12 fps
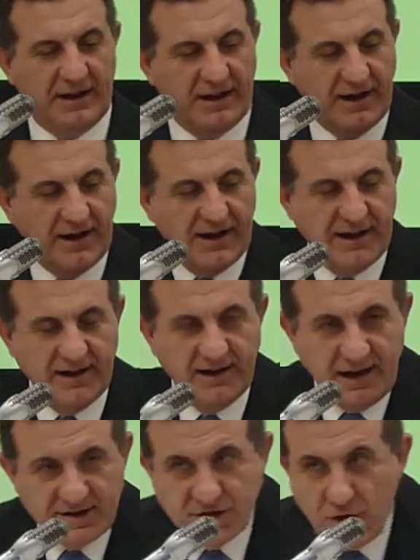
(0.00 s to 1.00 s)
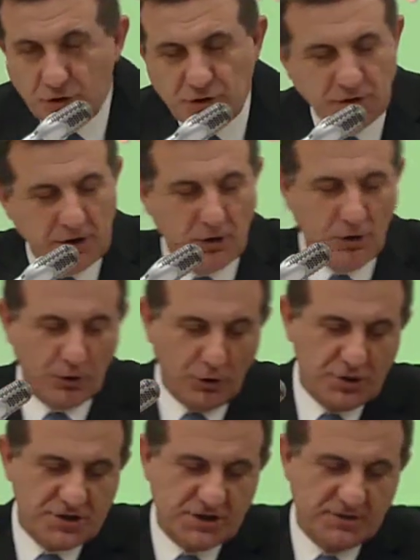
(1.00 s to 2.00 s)
let's go to the
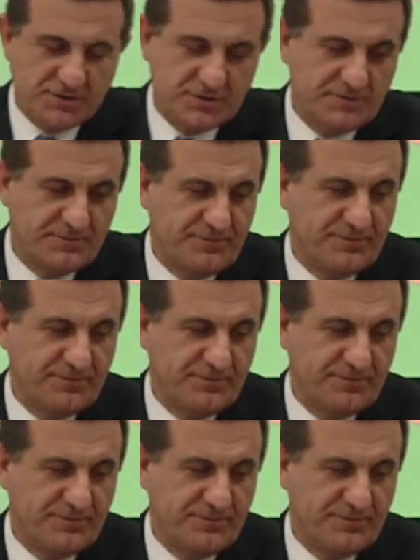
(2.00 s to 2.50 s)
conclusions.